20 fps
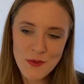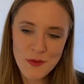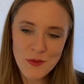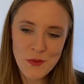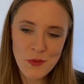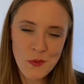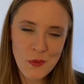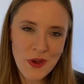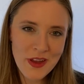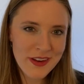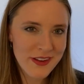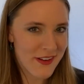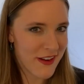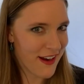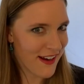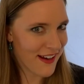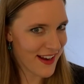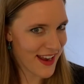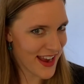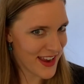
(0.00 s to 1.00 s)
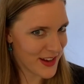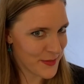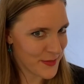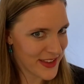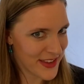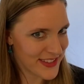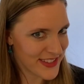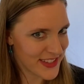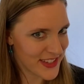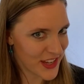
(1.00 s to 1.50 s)
what are itemized
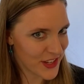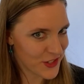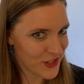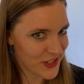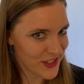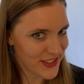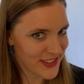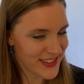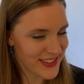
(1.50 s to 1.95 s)
deductions?